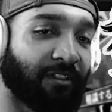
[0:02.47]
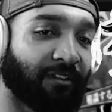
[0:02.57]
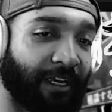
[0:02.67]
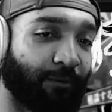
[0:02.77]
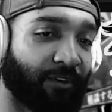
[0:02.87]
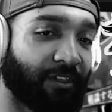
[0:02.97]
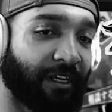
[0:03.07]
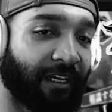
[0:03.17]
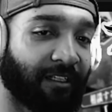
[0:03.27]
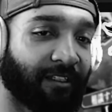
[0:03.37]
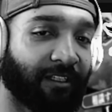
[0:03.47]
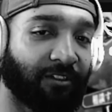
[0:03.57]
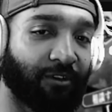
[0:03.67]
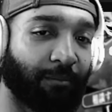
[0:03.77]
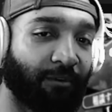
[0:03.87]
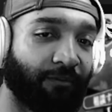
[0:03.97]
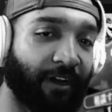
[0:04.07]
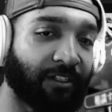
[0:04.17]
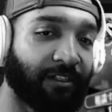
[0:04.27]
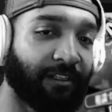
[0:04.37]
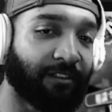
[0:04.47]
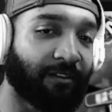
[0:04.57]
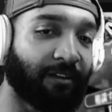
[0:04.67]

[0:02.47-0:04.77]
to get rid of the idea that you're a perfectionist,